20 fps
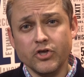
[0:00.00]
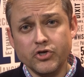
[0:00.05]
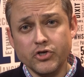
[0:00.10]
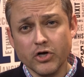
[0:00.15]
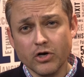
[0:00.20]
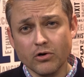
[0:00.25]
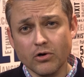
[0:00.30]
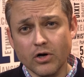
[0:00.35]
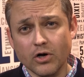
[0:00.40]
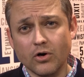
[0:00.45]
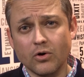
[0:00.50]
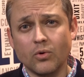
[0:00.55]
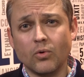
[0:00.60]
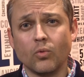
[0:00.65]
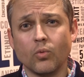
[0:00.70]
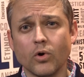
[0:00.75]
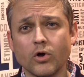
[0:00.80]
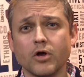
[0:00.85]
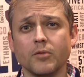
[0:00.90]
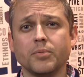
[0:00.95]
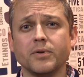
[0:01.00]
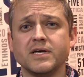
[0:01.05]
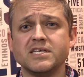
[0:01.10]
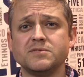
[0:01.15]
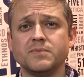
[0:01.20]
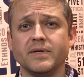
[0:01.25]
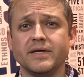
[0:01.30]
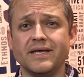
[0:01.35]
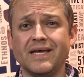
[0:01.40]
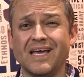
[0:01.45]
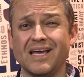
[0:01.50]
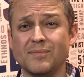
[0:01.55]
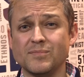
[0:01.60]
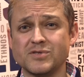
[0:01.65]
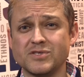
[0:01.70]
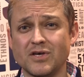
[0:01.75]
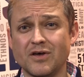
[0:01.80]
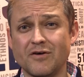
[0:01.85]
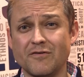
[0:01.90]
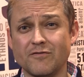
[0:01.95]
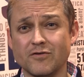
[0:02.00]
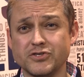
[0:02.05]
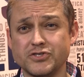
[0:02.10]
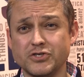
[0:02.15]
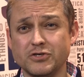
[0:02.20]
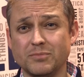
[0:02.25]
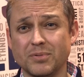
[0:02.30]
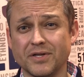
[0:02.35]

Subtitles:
Euro worker placement games for 2